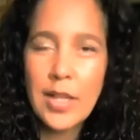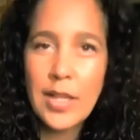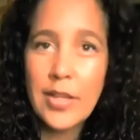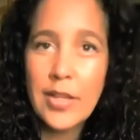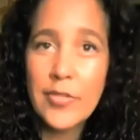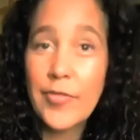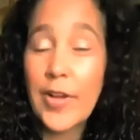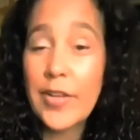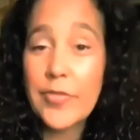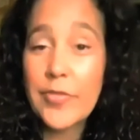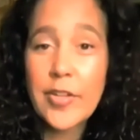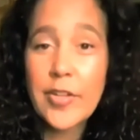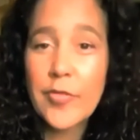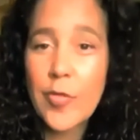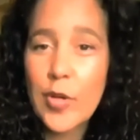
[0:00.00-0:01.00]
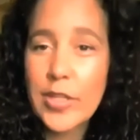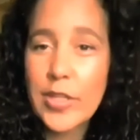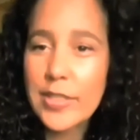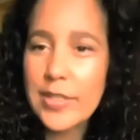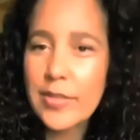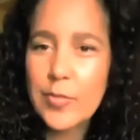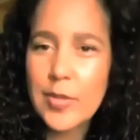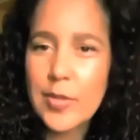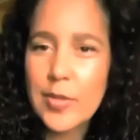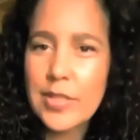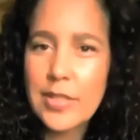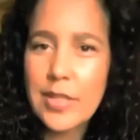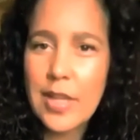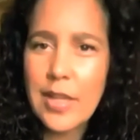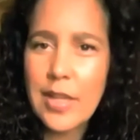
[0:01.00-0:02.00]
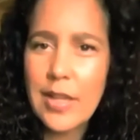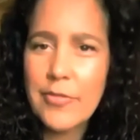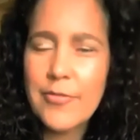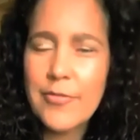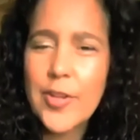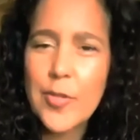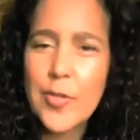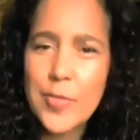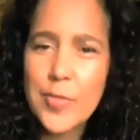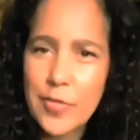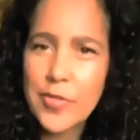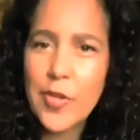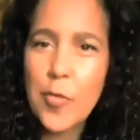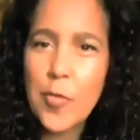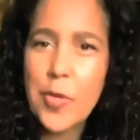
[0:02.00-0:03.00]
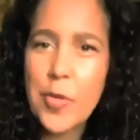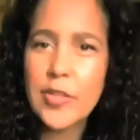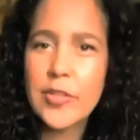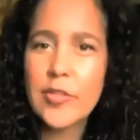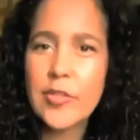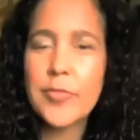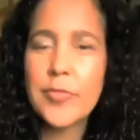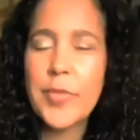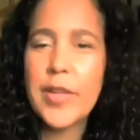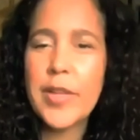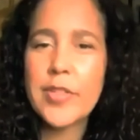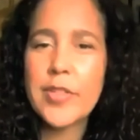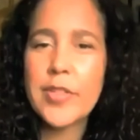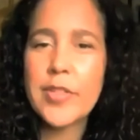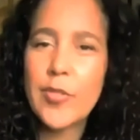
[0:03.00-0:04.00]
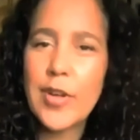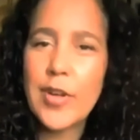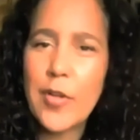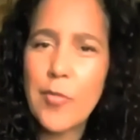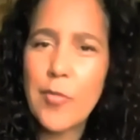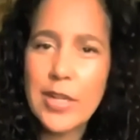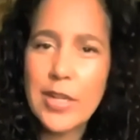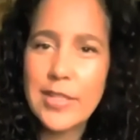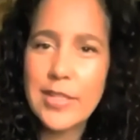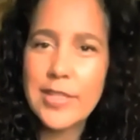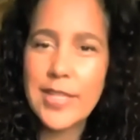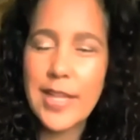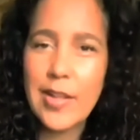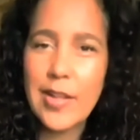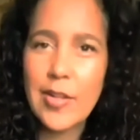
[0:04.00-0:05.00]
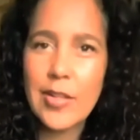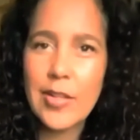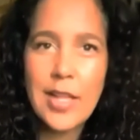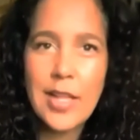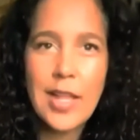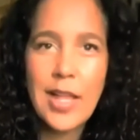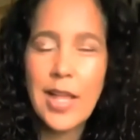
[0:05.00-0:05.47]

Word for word: fight for your voice. It was a, a film that was so personal to me. It was a story I wanted to tell.